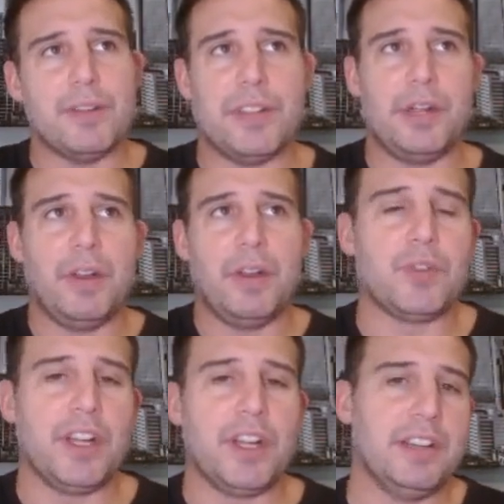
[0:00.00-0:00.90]
that you're
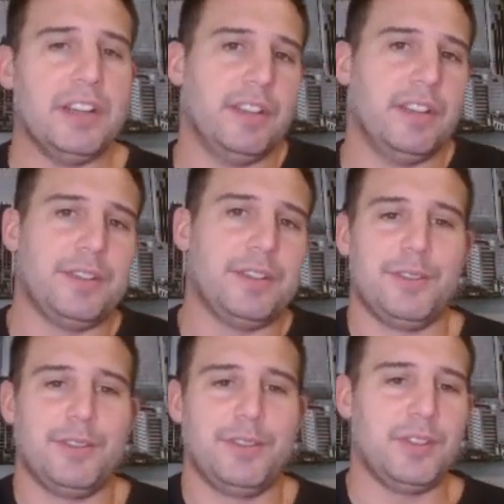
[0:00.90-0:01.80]
entering into this
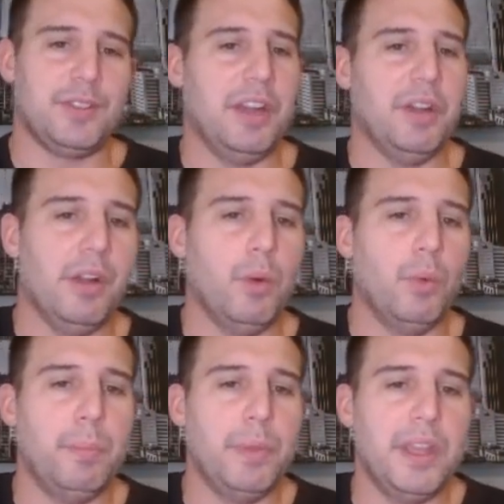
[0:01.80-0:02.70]
scenario will
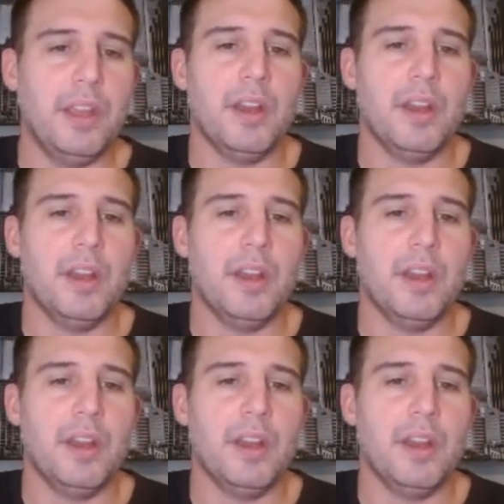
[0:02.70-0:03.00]
be